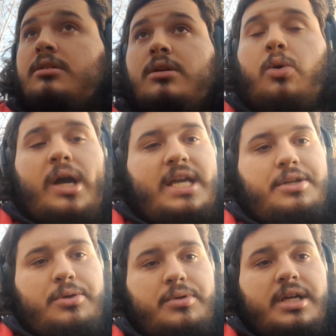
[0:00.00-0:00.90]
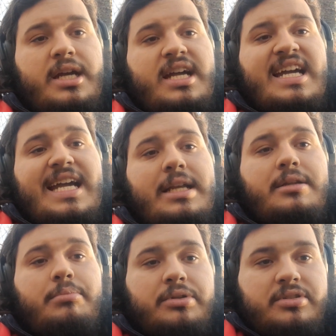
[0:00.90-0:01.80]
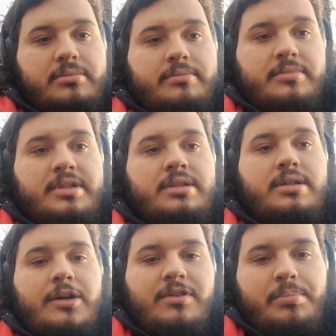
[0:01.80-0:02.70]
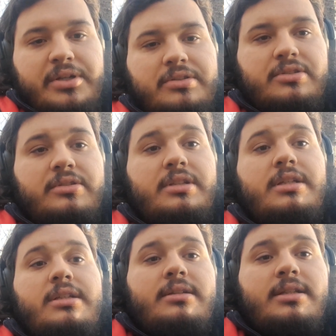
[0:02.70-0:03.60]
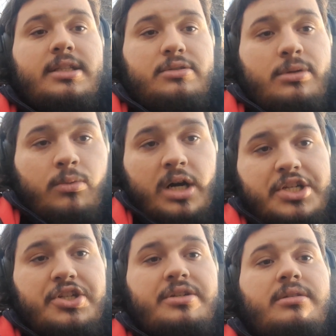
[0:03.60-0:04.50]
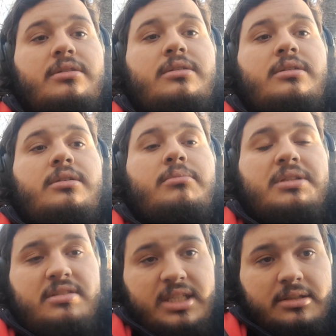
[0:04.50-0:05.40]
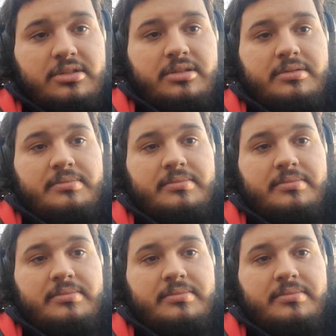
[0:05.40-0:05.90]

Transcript: quietude, in the bosom of a person that doesn't watch but sees.